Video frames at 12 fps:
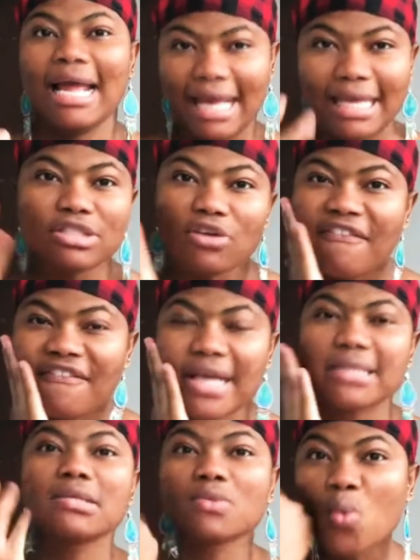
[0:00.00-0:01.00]
your face
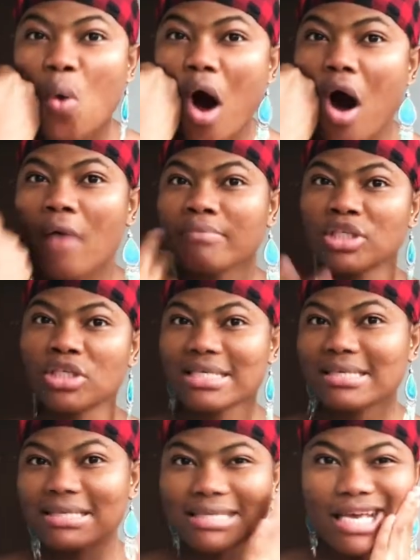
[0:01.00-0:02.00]
is warm, you can
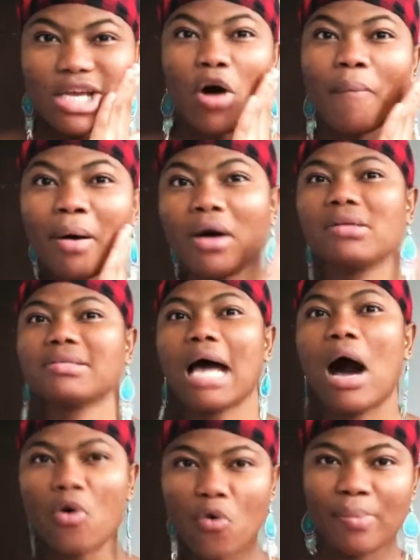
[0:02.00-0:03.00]
see your pores are
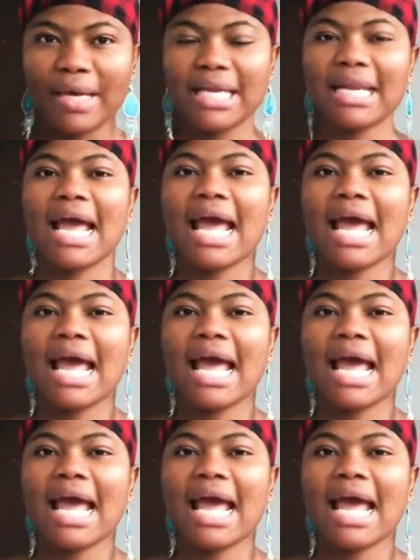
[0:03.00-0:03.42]
open,